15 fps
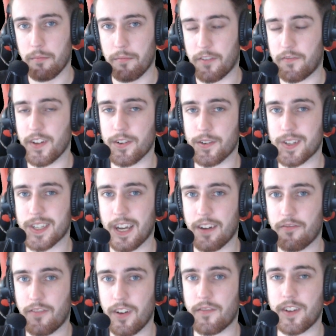Midfielders
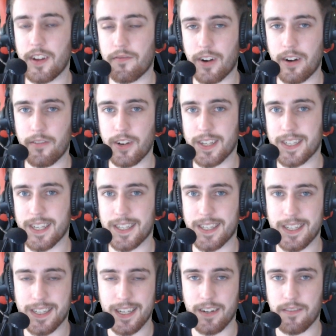get 50 for every assist
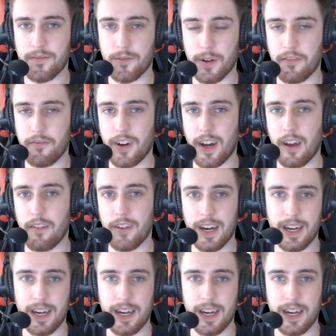instead of 25,